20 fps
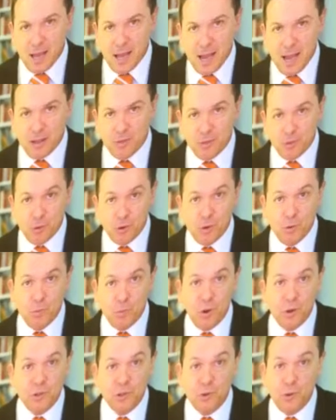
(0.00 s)
and through
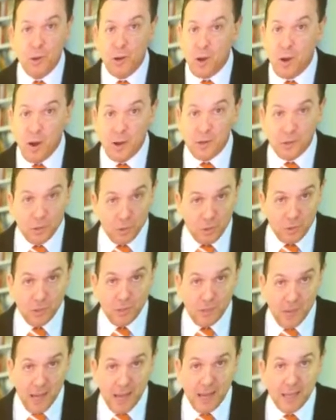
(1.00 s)
what you are going to do
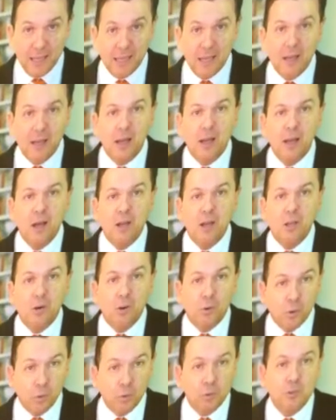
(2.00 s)
today, you
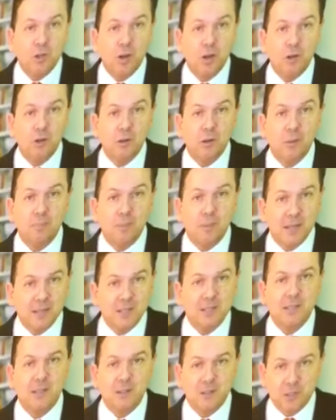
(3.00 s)
are also
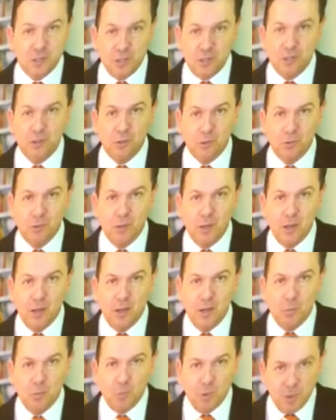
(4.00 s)
piercing the seal
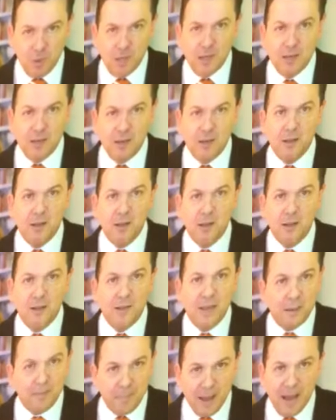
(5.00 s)
within
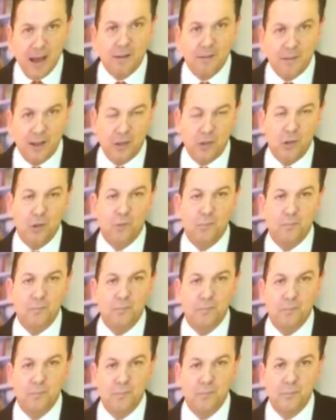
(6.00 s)
that power vacuum.
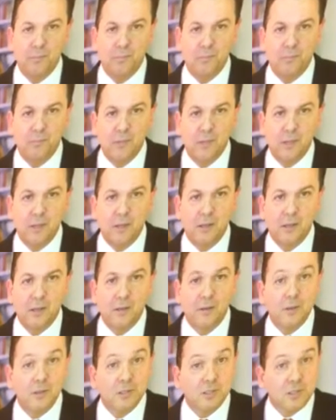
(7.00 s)

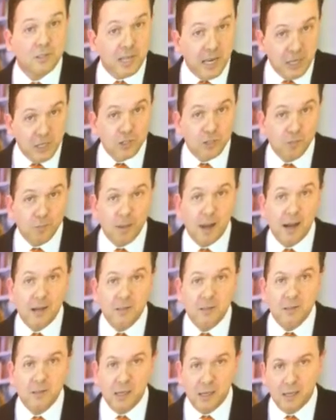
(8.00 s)
The stench of
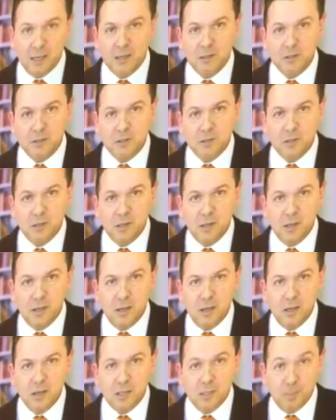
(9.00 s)
past dealings,
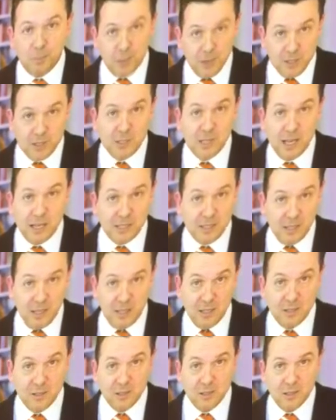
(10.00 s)
depressing as it
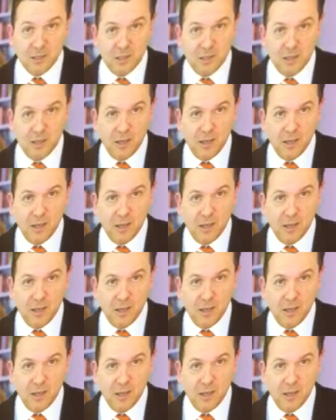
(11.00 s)
is,